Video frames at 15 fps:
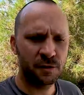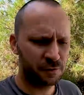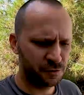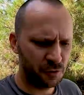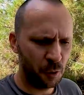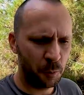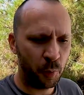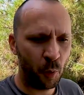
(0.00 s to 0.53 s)

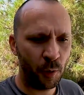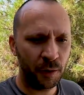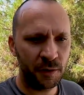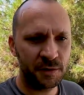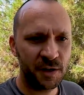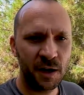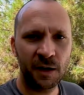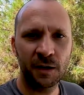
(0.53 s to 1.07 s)
There's no point
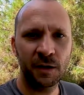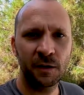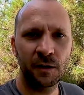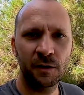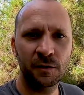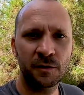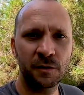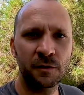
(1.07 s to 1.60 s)
in taking it
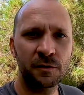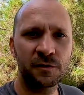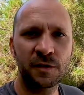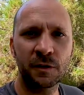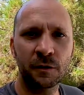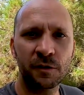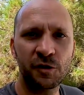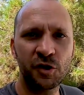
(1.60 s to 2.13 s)
into the
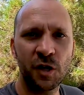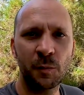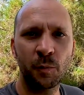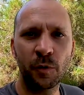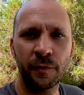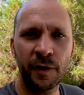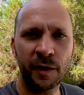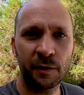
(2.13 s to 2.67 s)
dealership
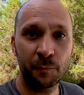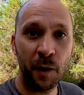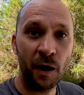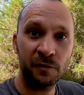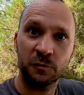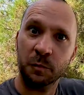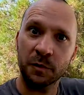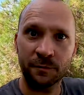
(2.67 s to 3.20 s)
where they could
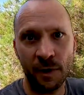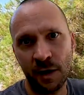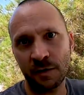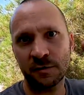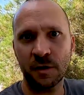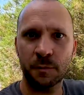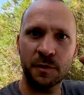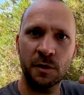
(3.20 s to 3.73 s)
possibly
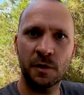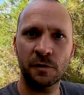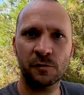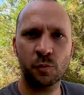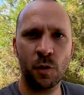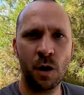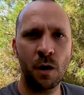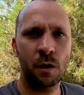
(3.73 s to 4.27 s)
find something
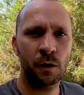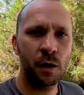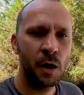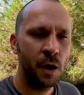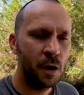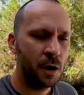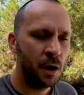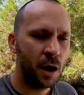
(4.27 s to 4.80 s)
else wrong.
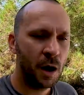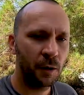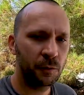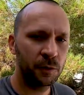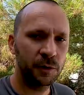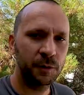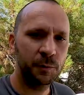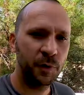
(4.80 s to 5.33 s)
I
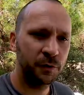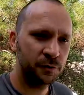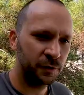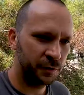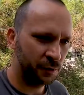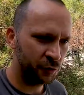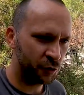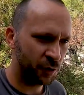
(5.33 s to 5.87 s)
really
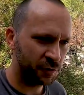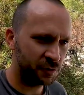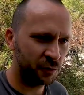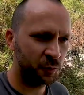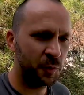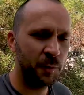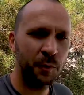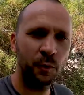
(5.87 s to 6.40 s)
personally don't trust
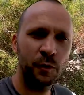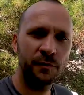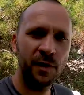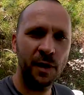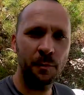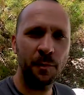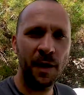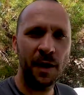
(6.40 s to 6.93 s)
those people. We've
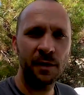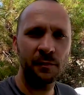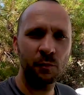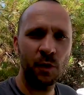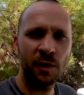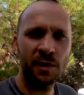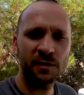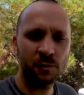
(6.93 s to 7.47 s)
had bad
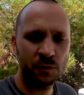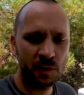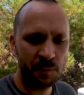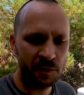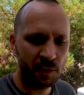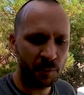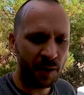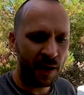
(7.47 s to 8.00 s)
run-ins with them
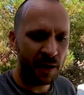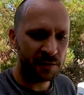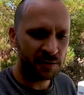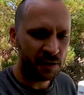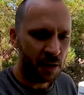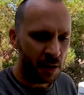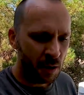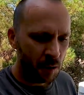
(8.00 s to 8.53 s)
in the
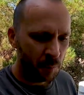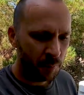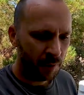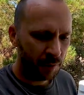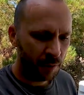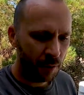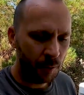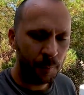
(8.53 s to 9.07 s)
past,
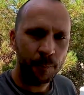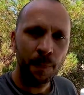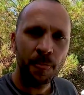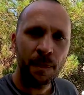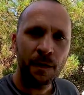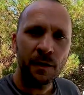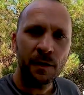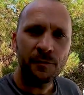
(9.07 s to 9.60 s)
but um,
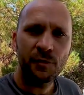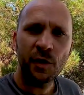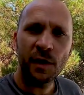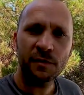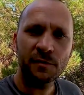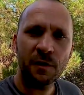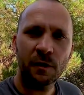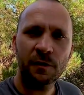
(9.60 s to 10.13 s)
if you
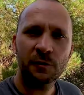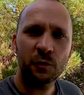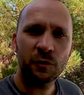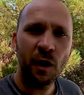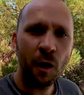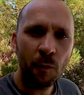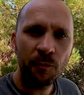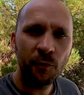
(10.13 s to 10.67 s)
guys thought this was
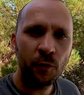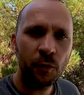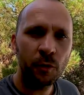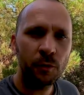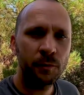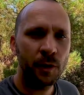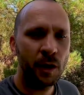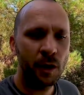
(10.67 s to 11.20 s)

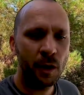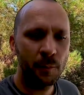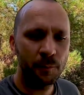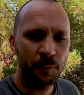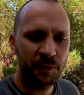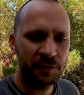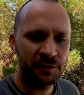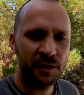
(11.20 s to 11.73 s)
helpful,
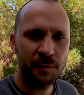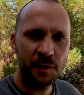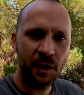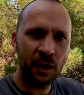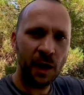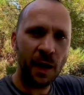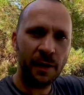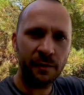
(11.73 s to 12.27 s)
um, please give me
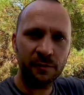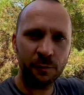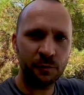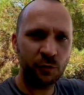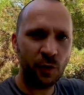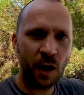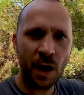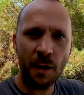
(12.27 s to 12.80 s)
a like,
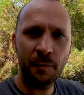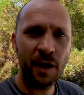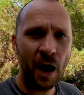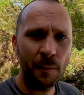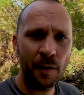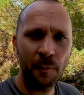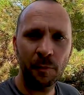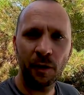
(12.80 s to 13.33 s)
subscribe,
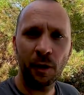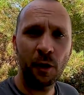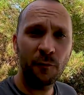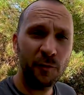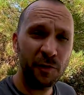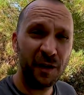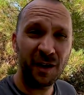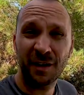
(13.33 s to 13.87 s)
comment below
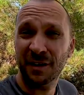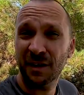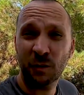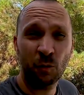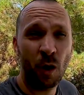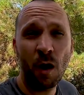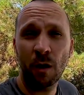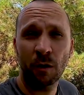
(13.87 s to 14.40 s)
if you think I did it
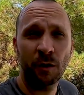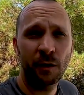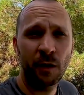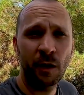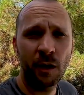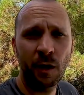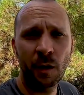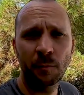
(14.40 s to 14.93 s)
wrong.
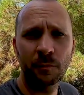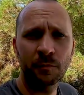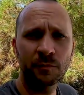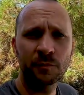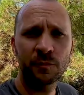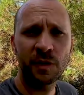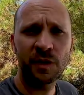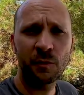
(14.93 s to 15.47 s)
Um,
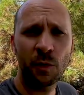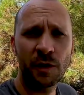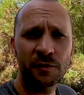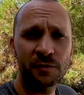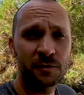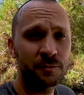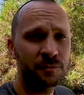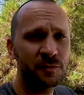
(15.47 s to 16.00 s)

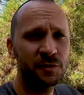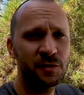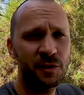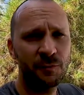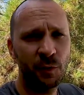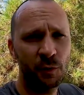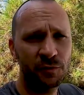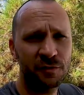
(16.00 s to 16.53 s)
anyways,
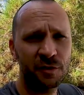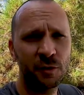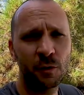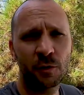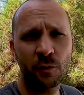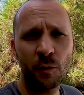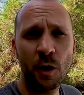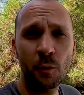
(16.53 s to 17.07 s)
if we don't see you
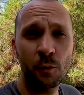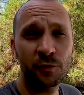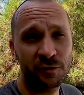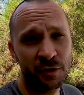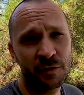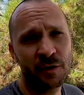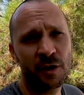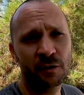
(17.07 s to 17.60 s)
on the road, we'll
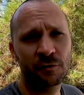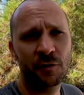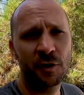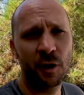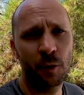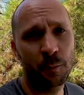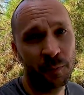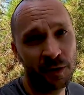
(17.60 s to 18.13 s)
see you in the next
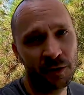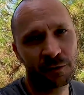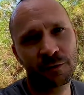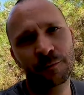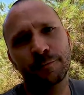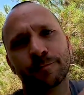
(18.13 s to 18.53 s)
video. Peace.